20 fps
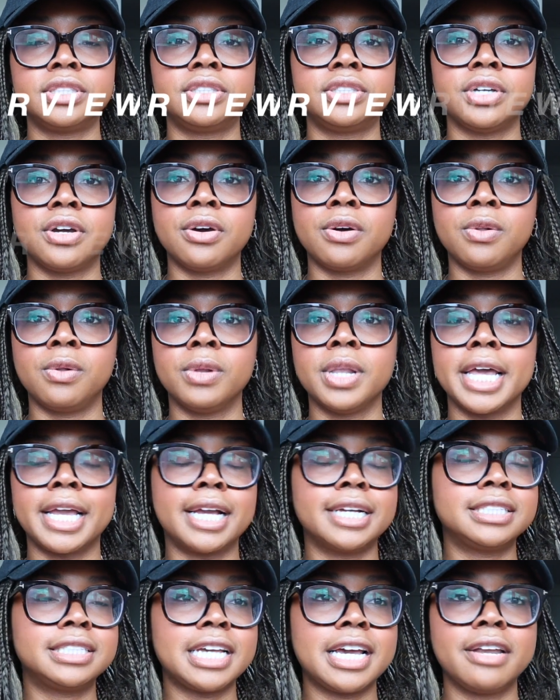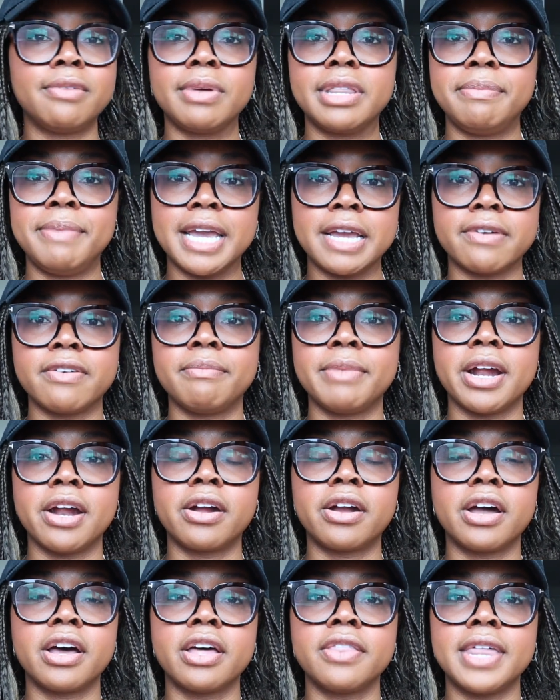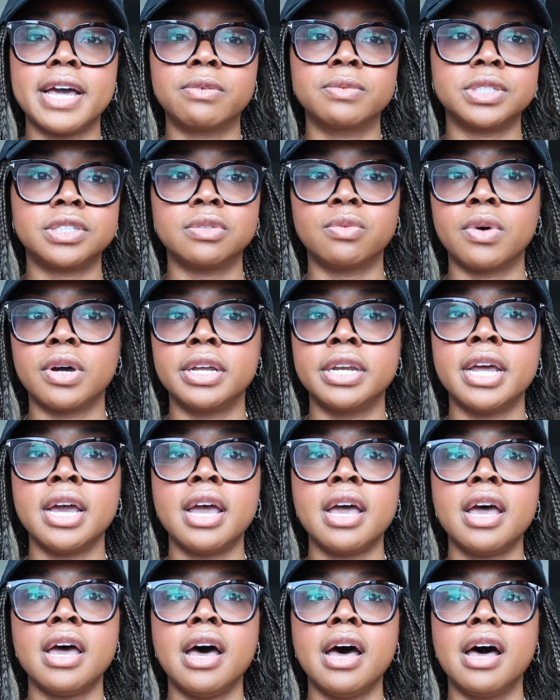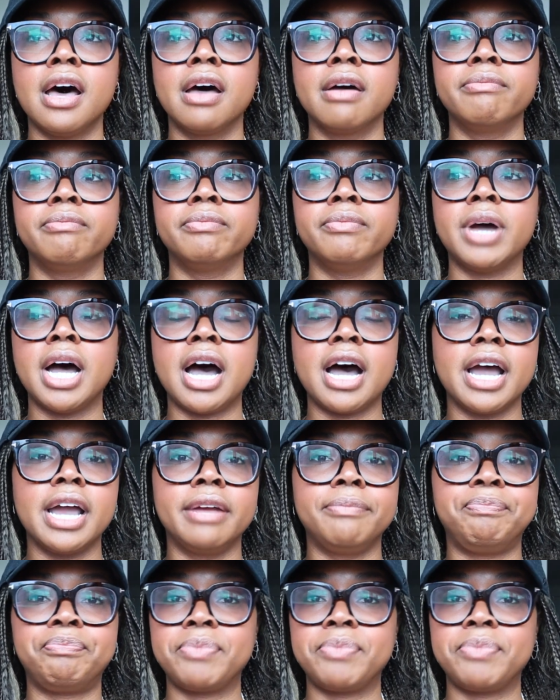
So, like I said, with Bank of America, that was the one um, I